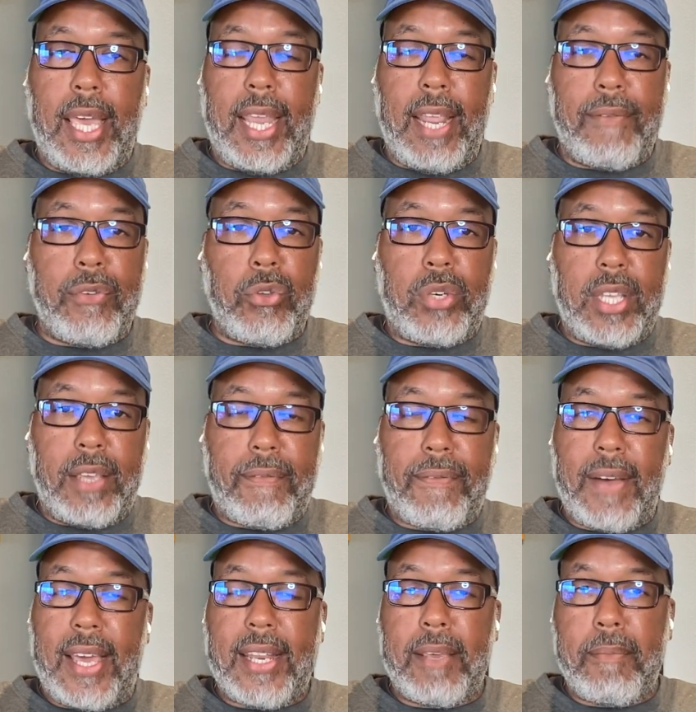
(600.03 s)
And if you
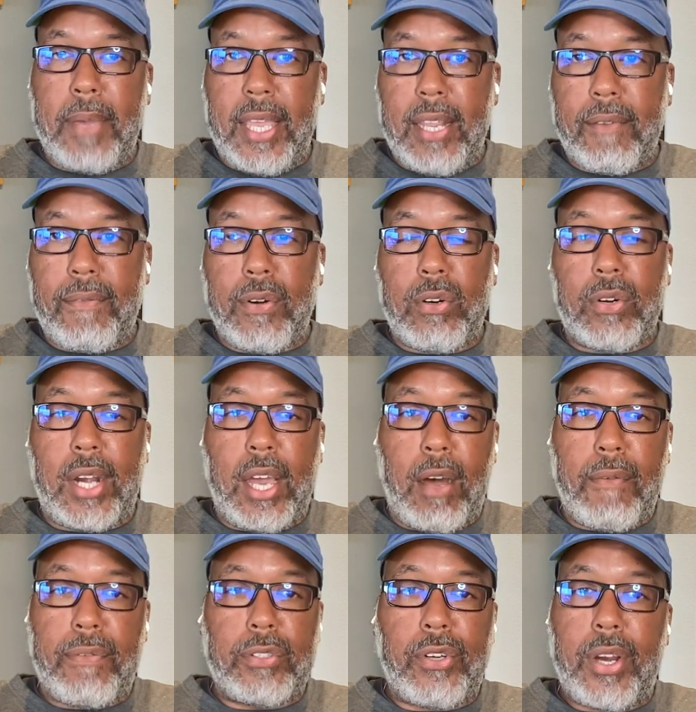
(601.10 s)
did find it meaningful or
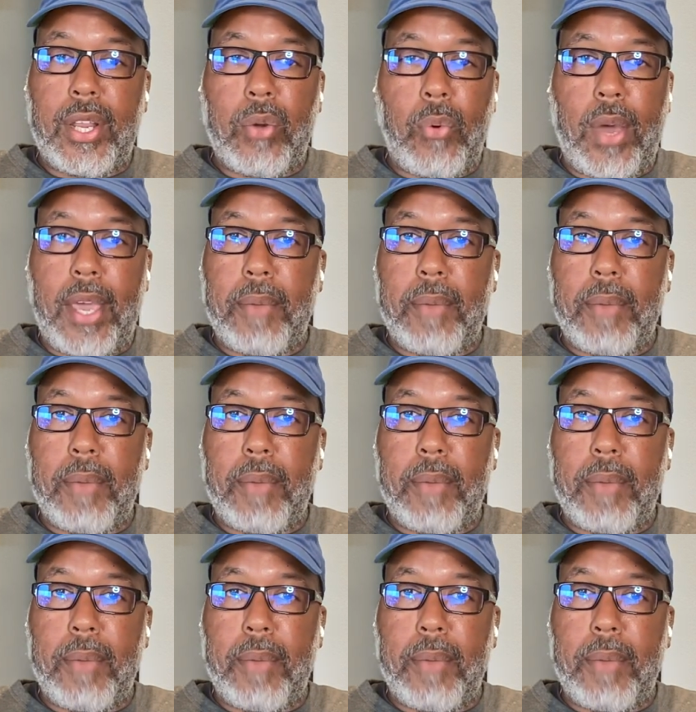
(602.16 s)
helpful in any